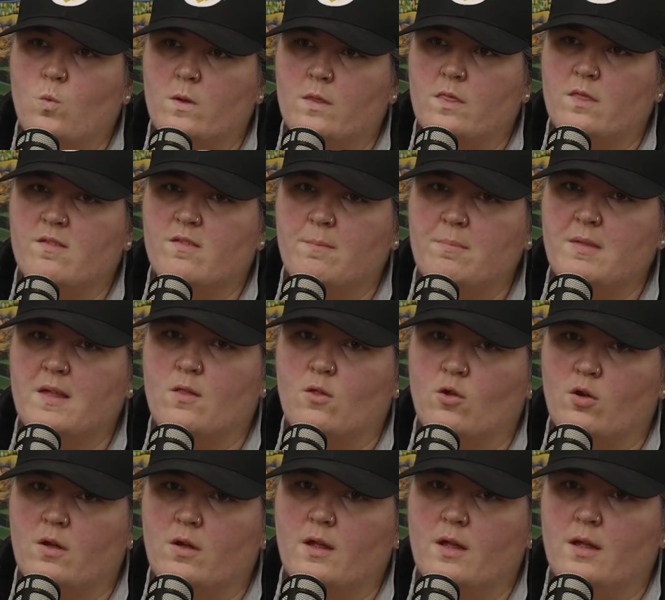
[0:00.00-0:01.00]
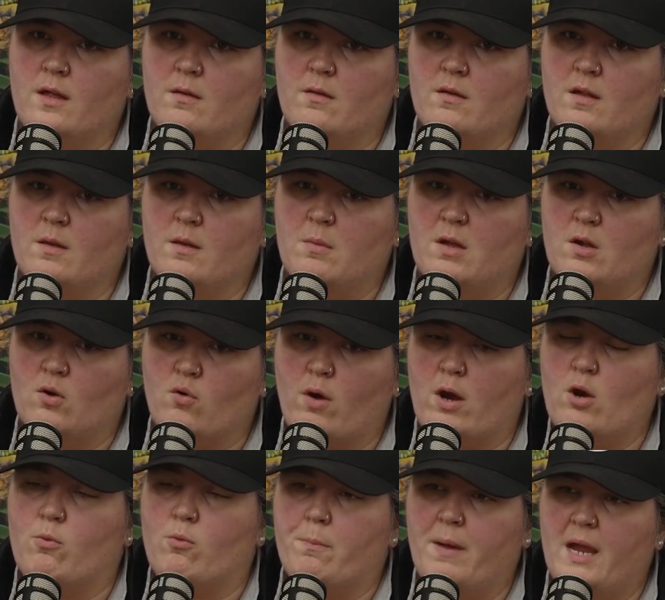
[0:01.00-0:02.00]
Something can be
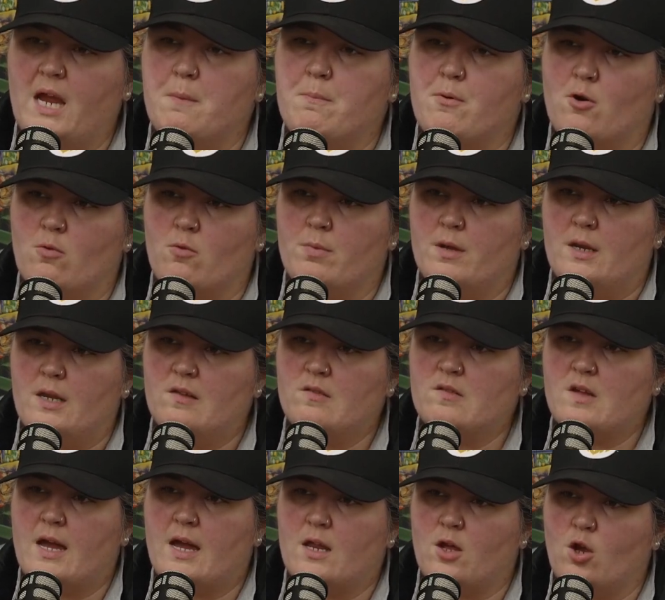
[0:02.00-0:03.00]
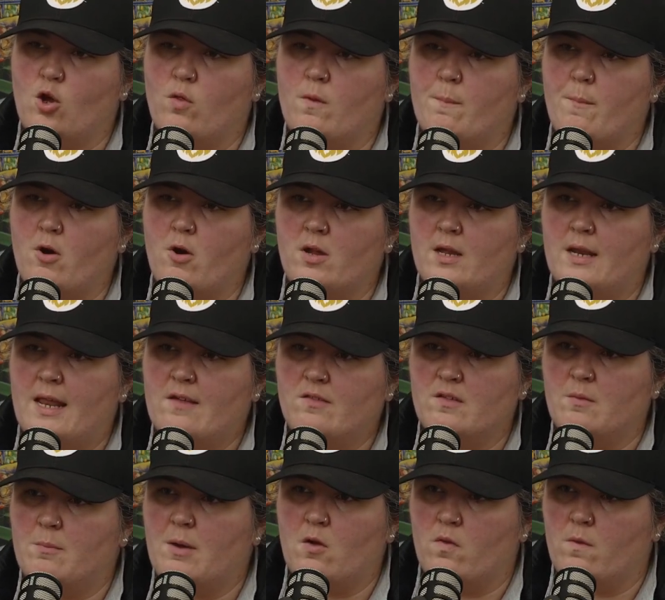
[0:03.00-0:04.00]
great on paper, but it's got to go. The market has
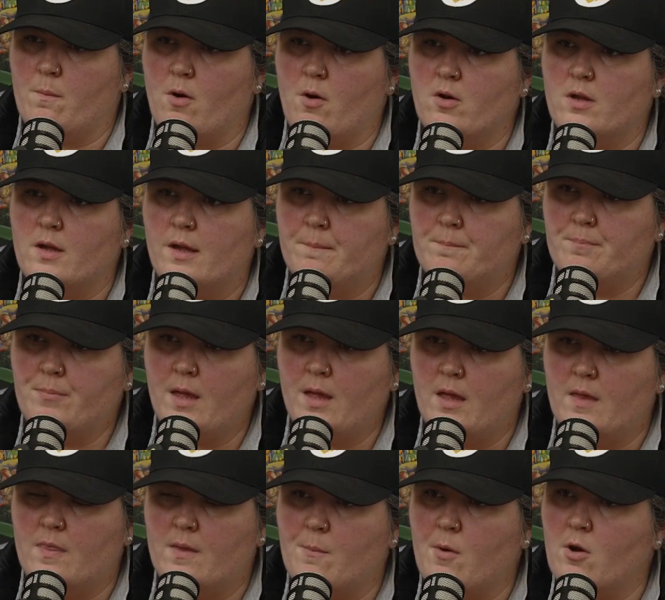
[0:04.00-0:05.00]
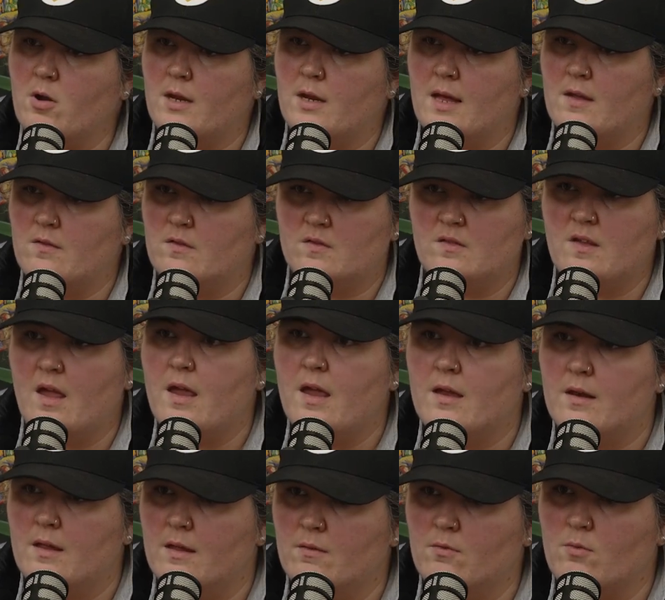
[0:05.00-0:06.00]
to bear the market, and the market has a say
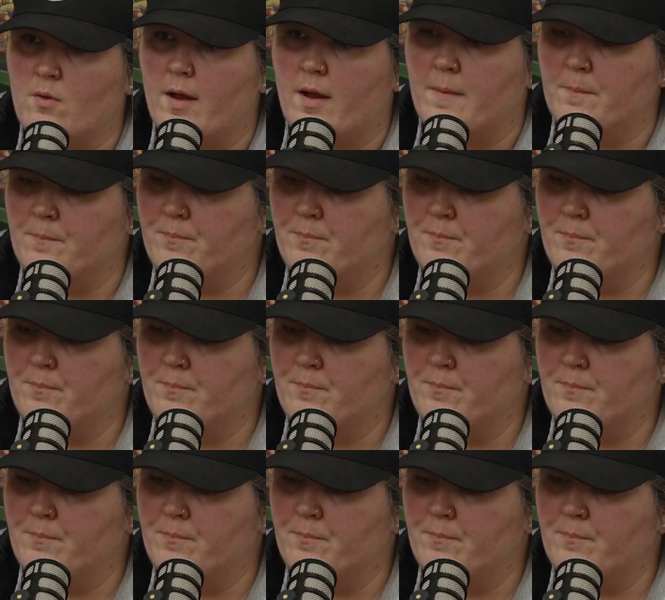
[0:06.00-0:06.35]
in it, right?